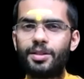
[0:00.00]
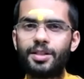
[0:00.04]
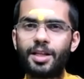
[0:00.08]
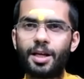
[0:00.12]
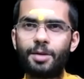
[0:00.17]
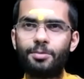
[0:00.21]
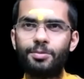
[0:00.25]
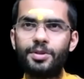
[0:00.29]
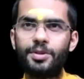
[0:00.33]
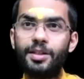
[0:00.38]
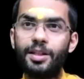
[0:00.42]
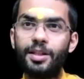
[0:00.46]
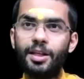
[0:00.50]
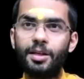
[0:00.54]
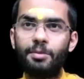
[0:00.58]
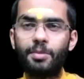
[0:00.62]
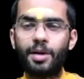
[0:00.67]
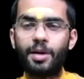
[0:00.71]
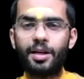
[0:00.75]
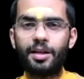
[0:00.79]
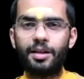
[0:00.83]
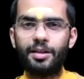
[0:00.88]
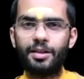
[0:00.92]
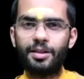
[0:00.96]
I am seeing
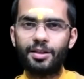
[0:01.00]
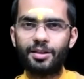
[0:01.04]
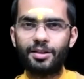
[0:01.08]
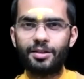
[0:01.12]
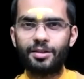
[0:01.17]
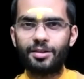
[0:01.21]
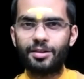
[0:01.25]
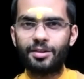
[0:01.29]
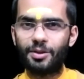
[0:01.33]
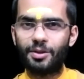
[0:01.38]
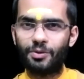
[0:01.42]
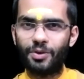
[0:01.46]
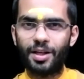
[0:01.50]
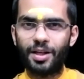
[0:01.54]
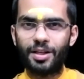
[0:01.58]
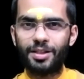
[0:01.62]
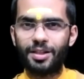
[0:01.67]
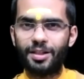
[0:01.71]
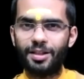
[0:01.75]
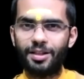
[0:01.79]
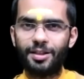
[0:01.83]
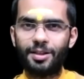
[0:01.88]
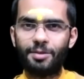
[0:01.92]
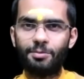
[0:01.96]
my
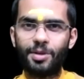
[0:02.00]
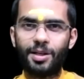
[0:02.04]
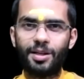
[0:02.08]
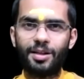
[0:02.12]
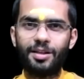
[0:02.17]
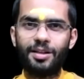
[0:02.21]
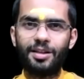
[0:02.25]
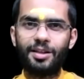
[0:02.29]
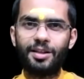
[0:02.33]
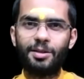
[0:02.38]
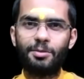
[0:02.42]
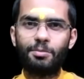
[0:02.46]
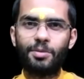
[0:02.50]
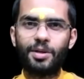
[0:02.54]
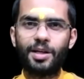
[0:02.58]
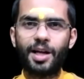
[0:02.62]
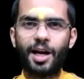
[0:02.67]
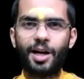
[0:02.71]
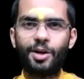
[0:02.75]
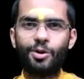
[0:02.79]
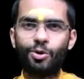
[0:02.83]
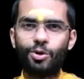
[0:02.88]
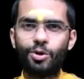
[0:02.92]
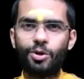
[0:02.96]
reflection in the mirror, but I
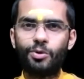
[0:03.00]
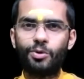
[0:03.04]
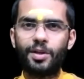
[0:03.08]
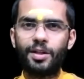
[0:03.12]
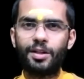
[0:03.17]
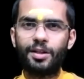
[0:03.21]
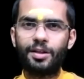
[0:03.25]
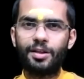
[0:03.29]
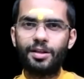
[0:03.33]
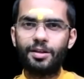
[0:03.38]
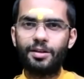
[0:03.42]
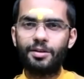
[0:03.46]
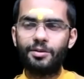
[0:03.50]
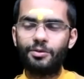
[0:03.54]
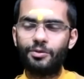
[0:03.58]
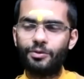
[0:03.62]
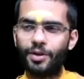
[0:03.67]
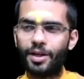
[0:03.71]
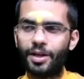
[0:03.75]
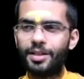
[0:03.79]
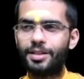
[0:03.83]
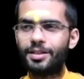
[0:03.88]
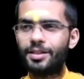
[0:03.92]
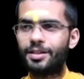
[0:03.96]
don't know whether
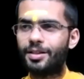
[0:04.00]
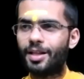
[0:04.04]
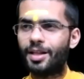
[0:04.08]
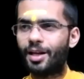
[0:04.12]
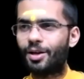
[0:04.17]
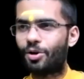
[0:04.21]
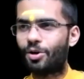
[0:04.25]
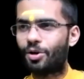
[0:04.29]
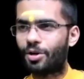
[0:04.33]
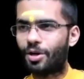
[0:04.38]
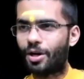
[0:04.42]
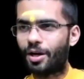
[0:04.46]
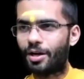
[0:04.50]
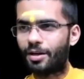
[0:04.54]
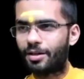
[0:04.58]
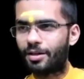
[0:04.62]
face is there or not.